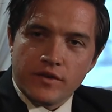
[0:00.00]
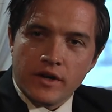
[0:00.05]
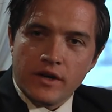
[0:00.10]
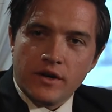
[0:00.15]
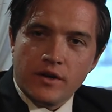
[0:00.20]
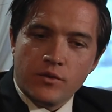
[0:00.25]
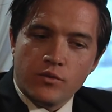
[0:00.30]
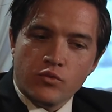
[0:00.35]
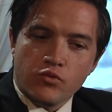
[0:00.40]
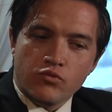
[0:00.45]

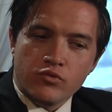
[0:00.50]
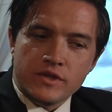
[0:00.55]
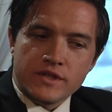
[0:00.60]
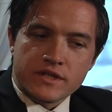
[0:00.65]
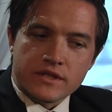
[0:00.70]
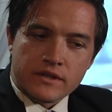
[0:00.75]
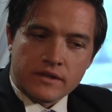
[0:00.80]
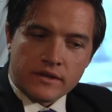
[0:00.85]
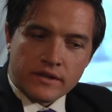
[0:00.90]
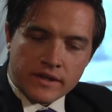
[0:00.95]
uh,
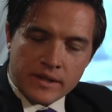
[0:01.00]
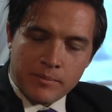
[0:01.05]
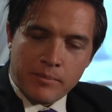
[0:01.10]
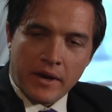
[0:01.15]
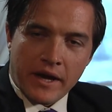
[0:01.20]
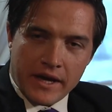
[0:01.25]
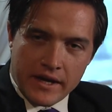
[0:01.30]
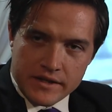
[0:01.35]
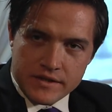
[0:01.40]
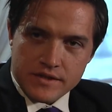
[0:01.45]
recently
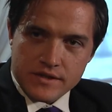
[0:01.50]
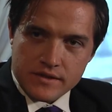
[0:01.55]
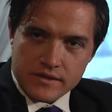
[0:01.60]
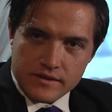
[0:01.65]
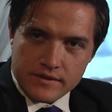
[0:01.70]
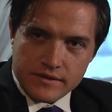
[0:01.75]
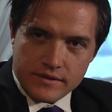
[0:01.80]
passed,